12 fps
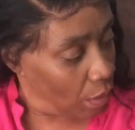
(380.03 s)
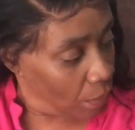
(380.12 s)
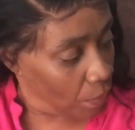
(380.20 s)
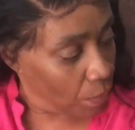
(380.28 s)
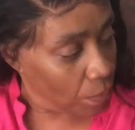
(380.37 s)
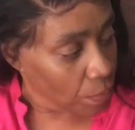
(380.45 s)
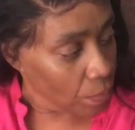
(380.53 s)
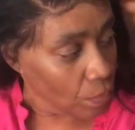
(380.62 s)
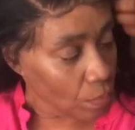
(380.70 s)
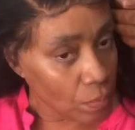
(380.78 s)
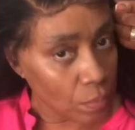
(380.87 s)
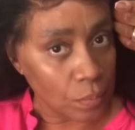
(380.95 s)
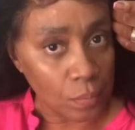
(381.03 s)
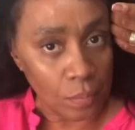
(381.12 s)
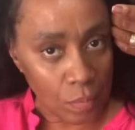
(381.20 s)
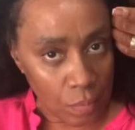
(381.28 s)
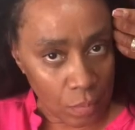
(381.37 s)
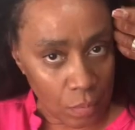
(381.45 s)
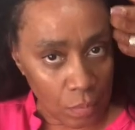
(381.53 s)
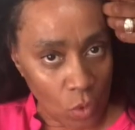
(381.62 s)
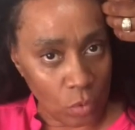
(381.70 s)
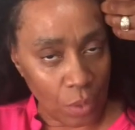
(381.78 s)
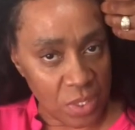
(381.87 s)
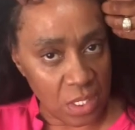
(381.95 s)
Now what I'm using is
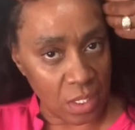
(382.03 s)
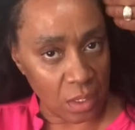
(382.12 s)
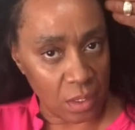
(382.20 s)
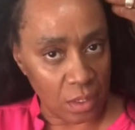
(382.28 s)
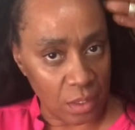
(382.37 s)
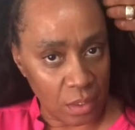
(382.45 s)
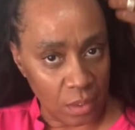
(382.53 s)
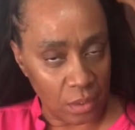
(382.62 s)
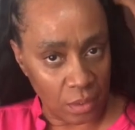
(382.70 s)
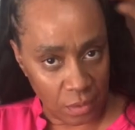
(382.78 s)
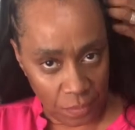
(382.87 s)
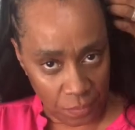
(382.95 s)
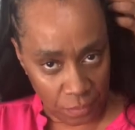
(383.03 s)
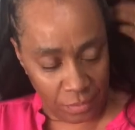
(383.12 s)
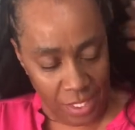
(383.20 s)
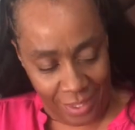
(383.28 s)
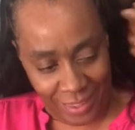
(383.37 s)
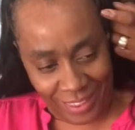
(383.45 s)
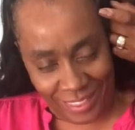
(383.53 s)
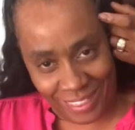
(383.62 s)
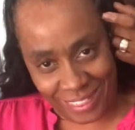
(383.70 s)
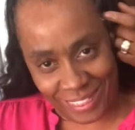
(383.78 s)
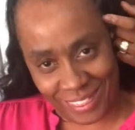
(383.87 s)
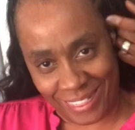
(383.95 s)
a gel. It's not glue.
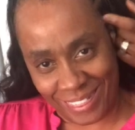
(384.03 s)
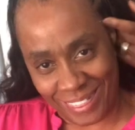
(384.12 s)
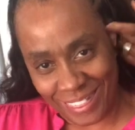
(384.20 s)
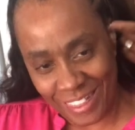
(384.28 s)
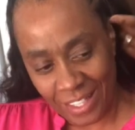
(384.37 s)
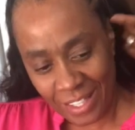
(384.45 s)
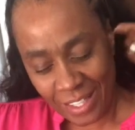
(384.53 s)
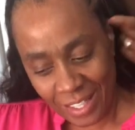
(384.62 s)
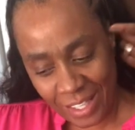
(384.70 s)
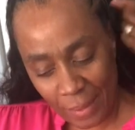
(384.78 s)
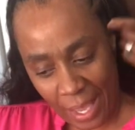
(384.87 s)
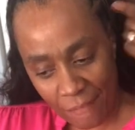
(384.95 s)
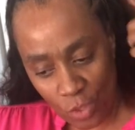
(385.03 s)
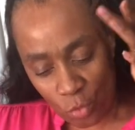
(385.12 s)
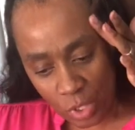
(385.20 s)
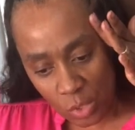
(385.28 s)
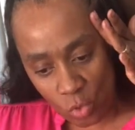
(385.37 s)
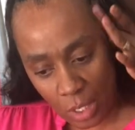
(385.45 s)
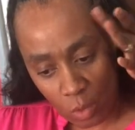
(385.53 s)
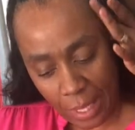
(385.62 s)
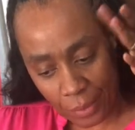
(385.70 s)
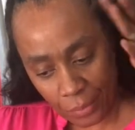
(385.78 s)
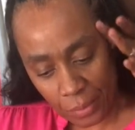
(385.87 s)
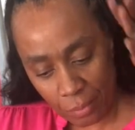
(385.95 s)
It's a gel that works
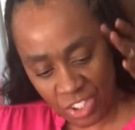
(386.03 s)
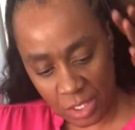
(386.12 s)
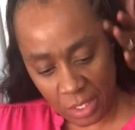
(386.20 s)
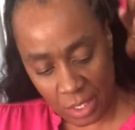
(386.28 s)
like glue.